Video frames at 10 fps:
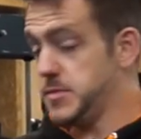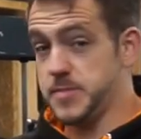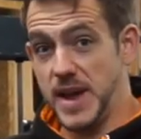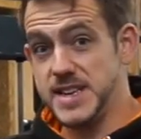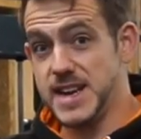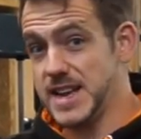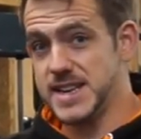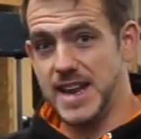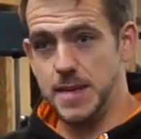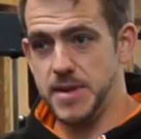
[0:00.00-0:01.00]
But basically,
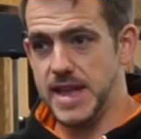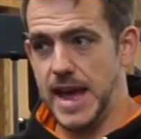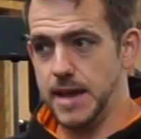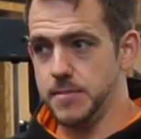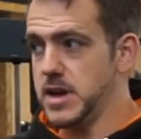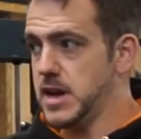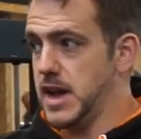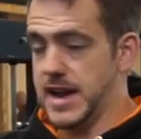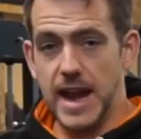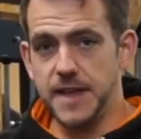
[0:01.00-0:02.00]
that's the name of the game.
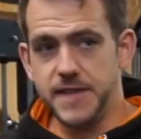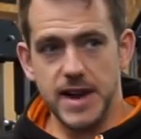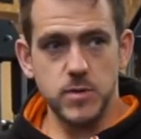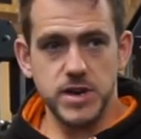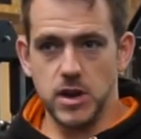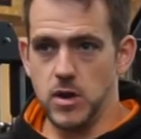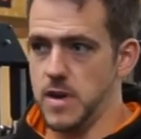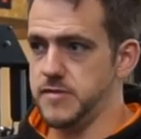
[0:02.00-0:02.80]
In anything that we do,